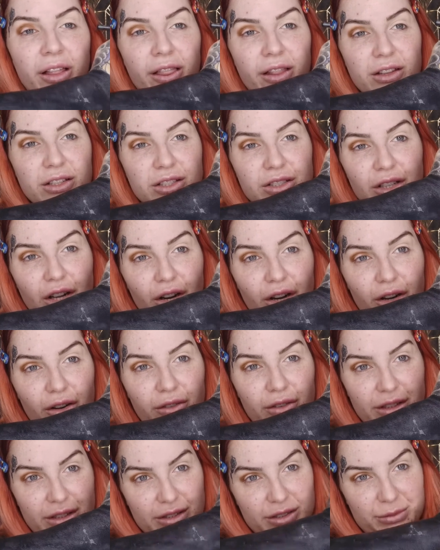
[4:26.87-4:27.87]
the start
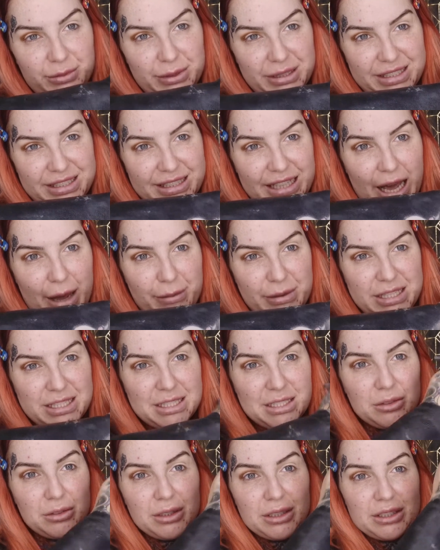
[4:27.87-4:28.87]
of a bit scabby
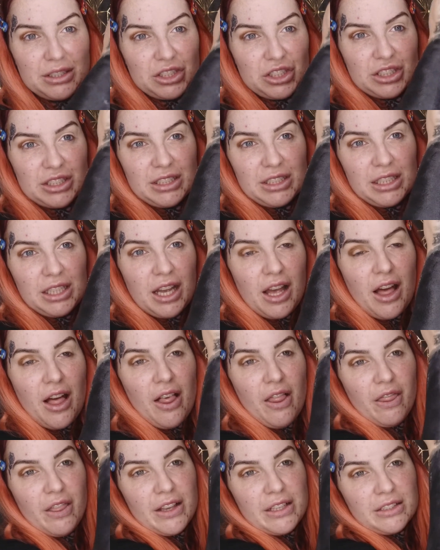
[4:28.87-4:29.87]
still, as you can see.
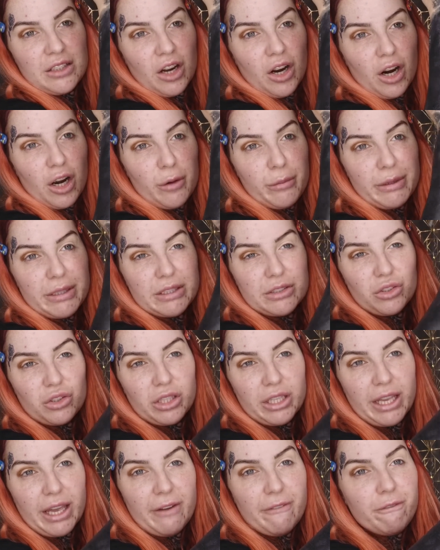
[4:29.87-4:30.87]
This arm is
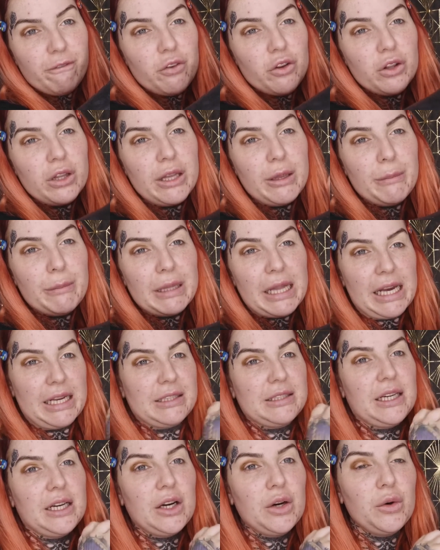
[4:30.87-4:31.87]
going to get fully
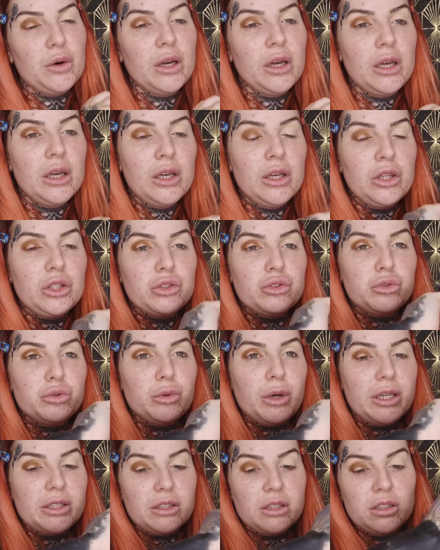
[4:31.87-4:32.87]
blacked out,
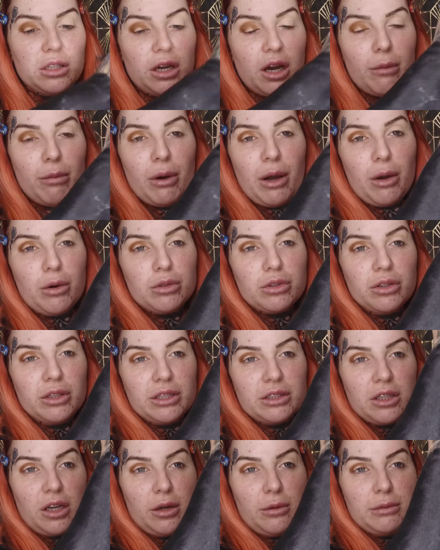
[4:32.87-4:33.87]
so I done a couple hours on
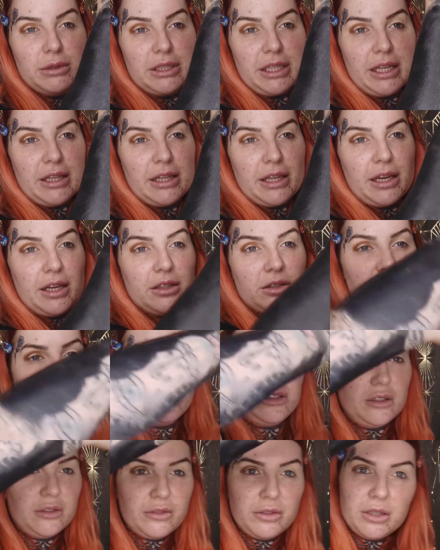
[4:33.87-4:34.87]
this arm to get that
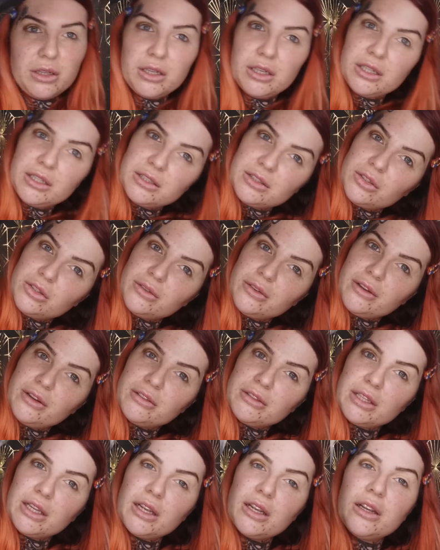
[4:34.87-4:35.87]
sort of around
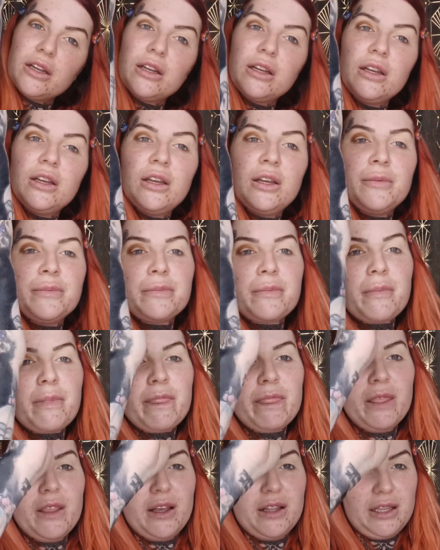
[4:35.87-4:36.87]
there.
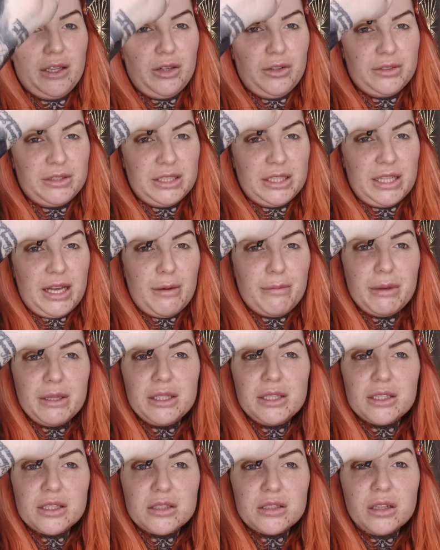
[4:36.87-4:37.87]
Like obviously that bit
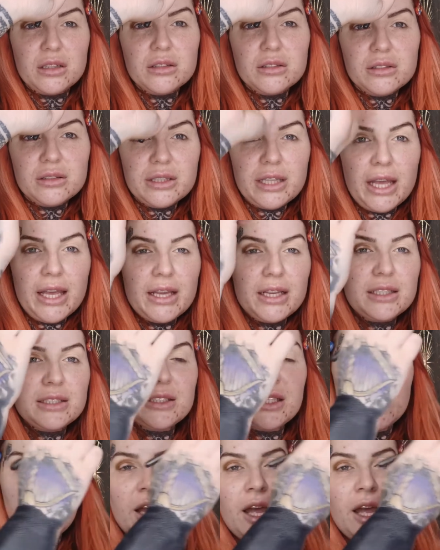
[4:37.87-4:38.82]
needs done next.